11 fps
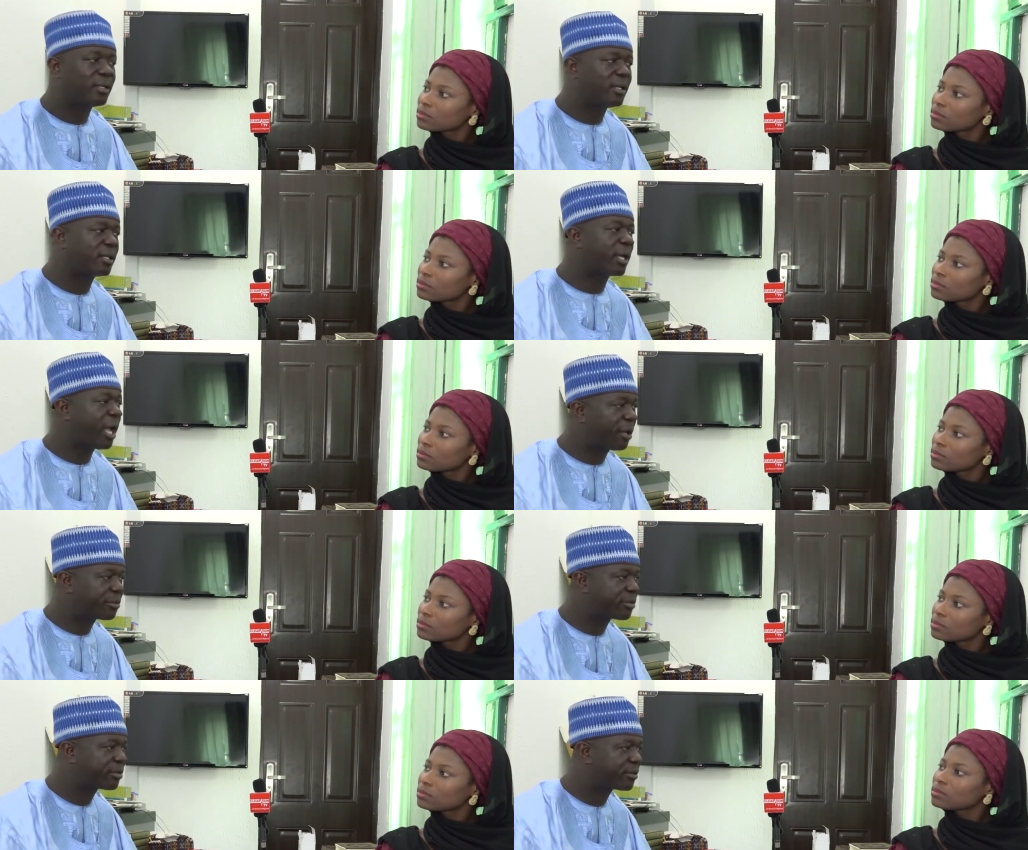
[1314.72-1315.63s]
Speaker 1: it
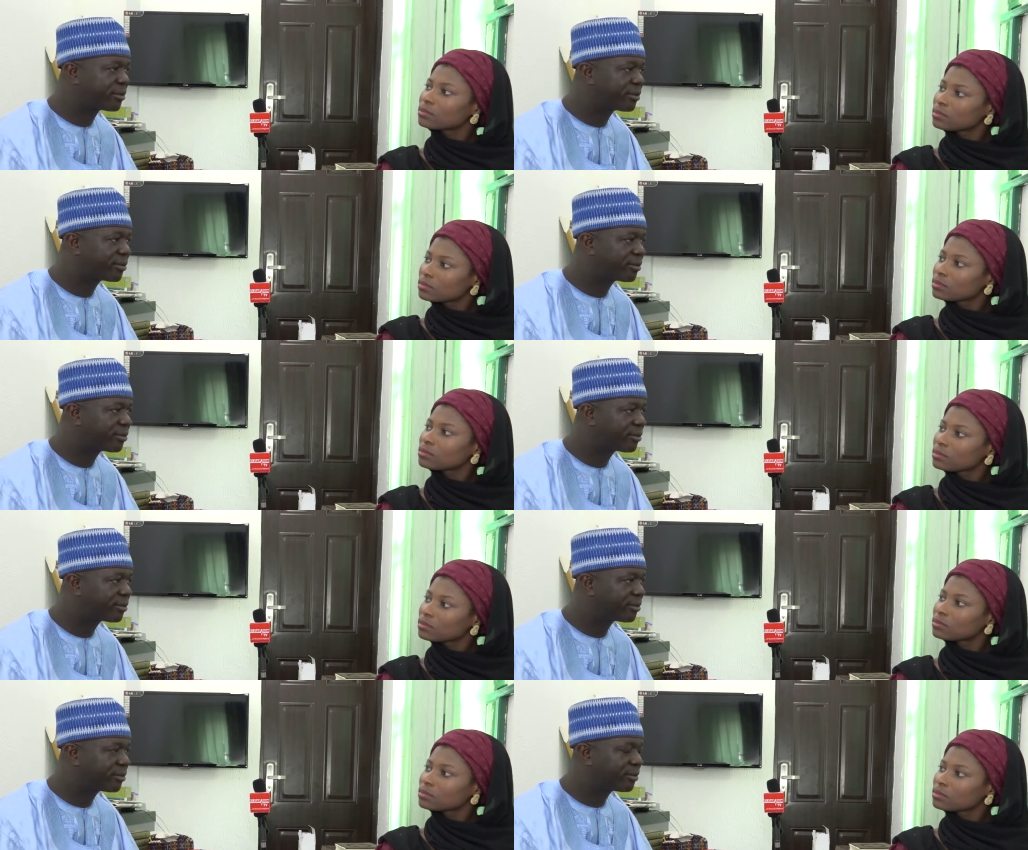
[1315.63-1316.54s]
helps.
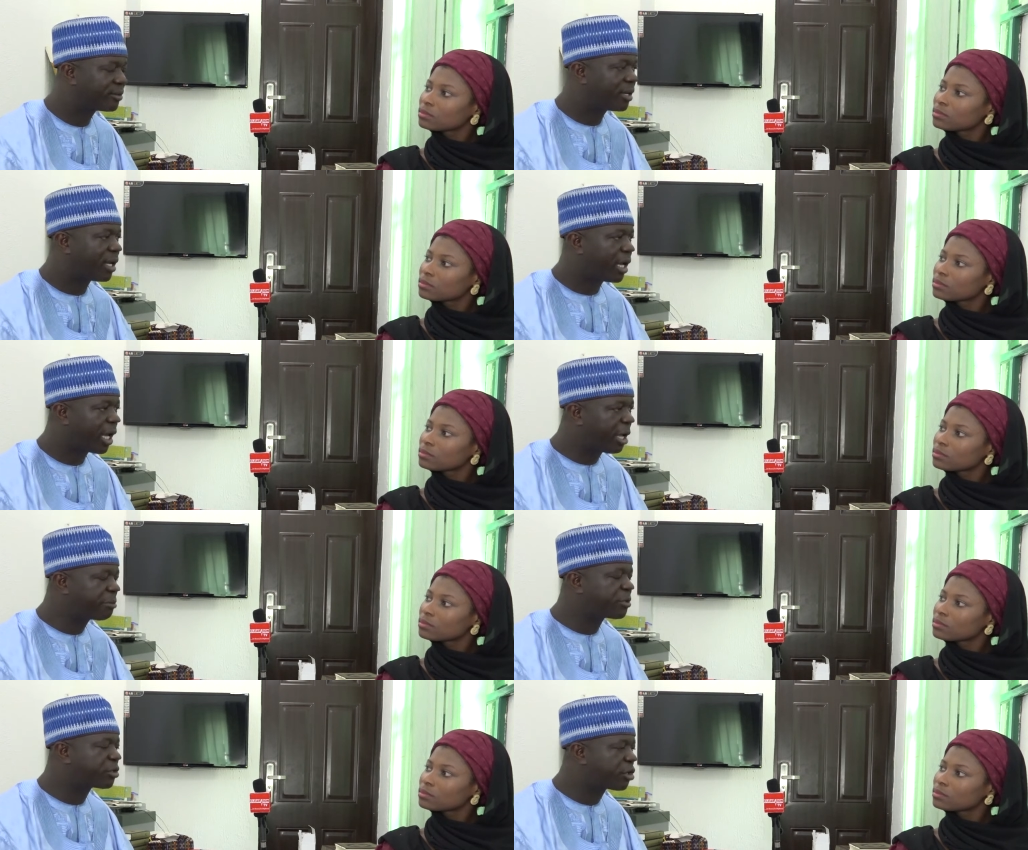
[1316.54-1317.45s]

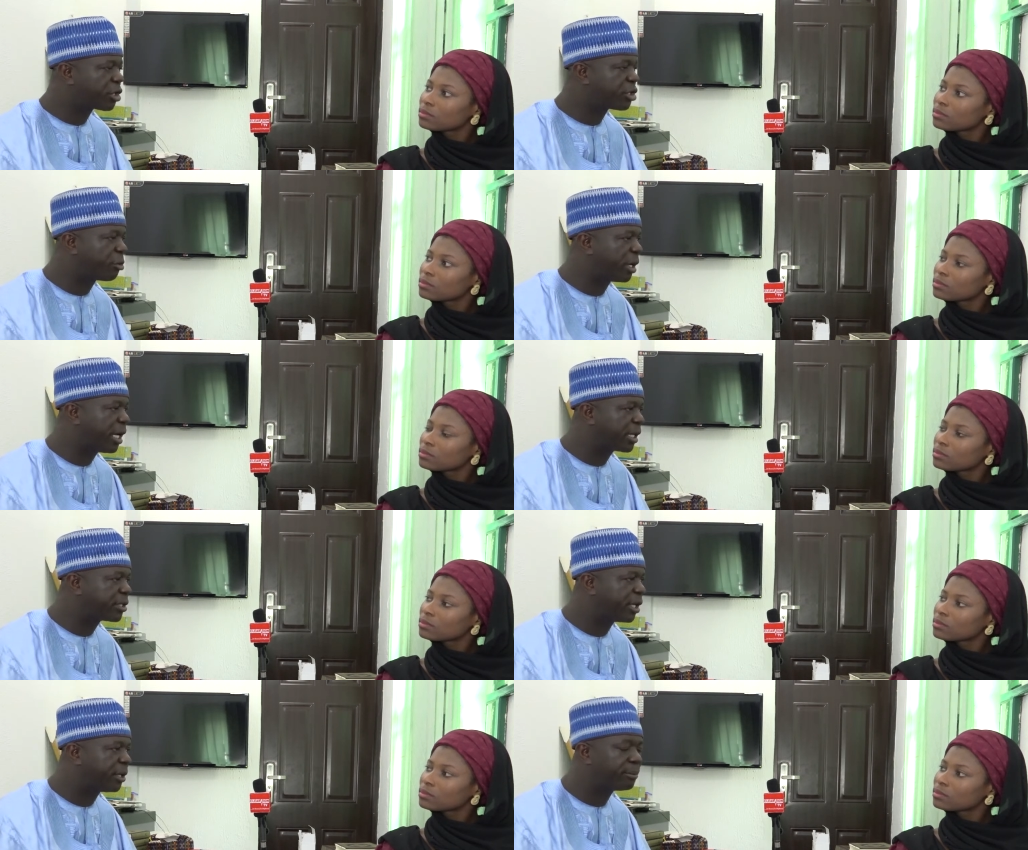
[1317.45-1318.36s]
Helps in such a way that
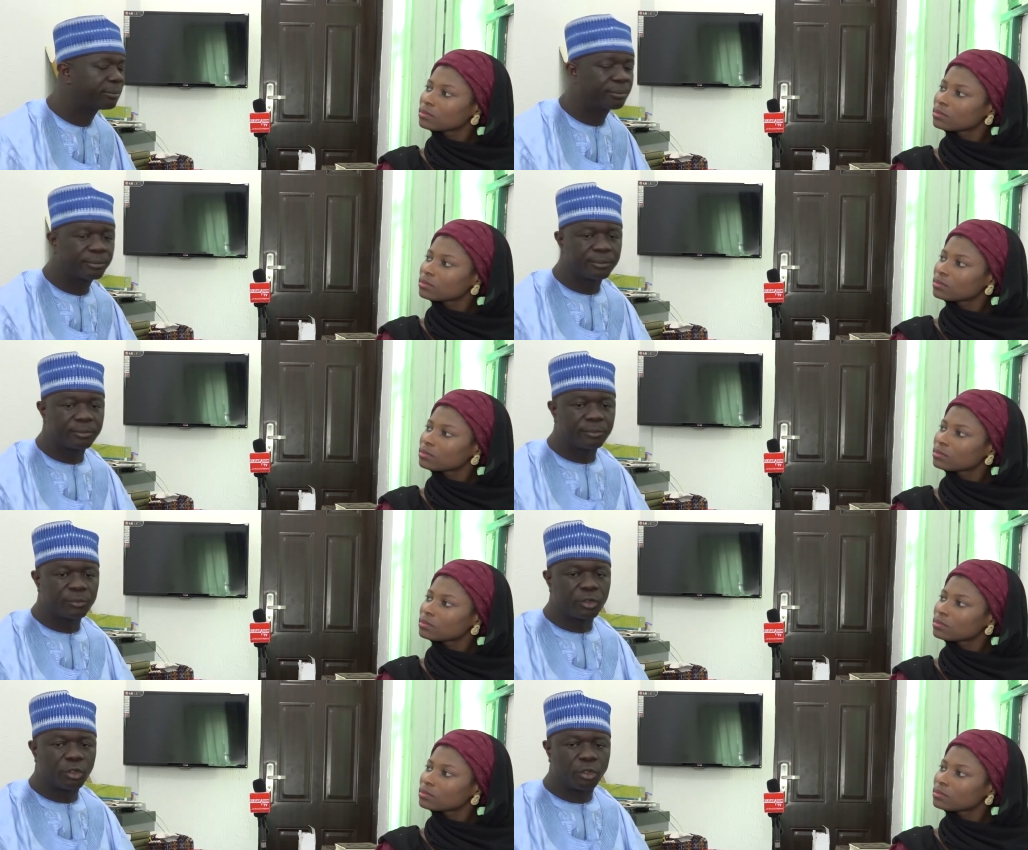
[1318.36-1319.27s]

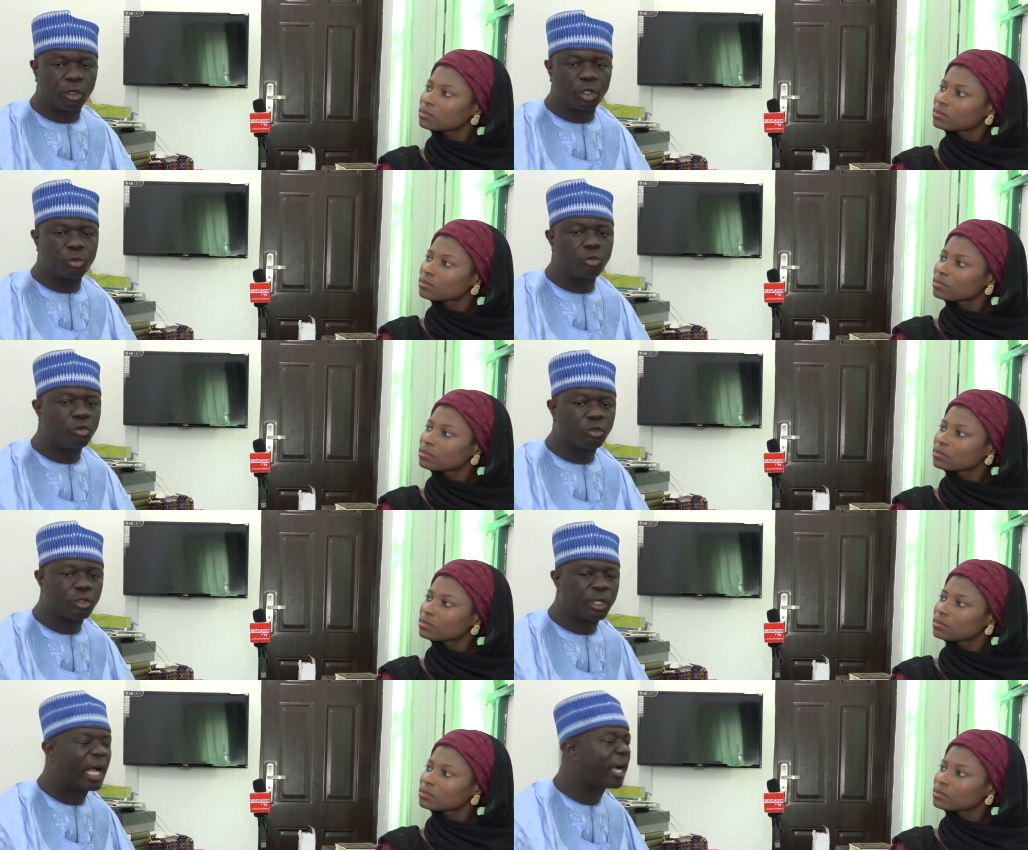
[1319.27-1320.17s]
um, those who
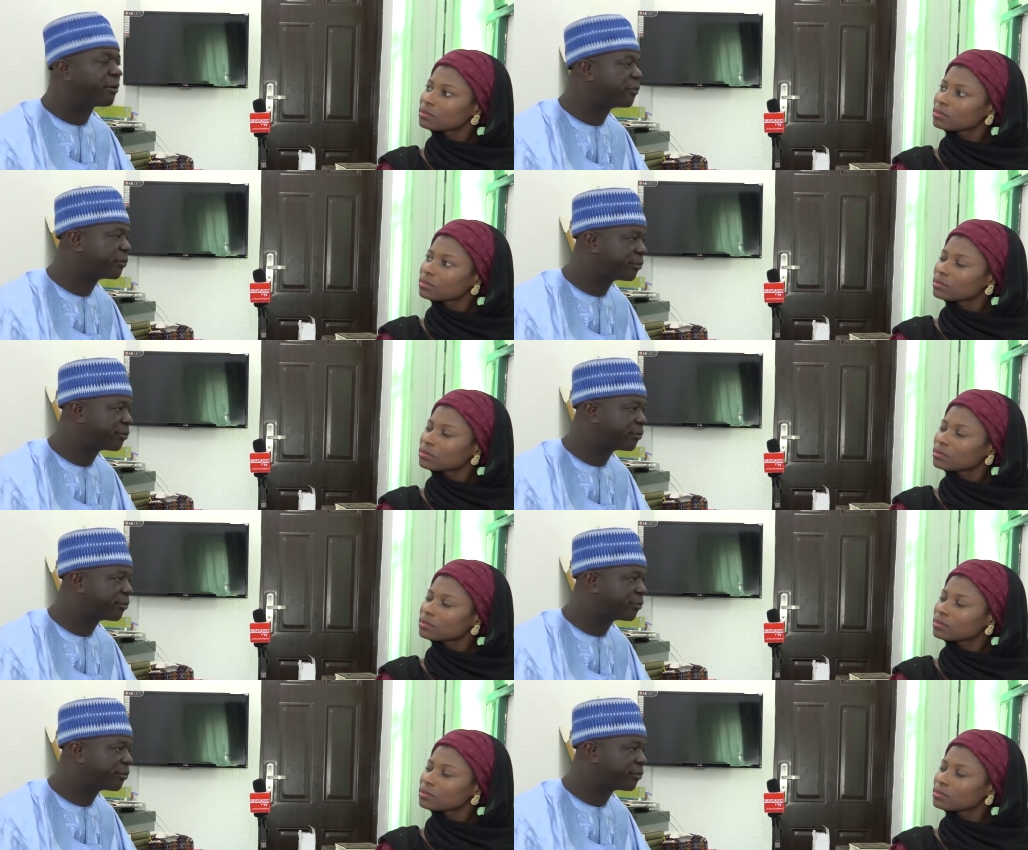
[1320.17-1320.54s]
do not have,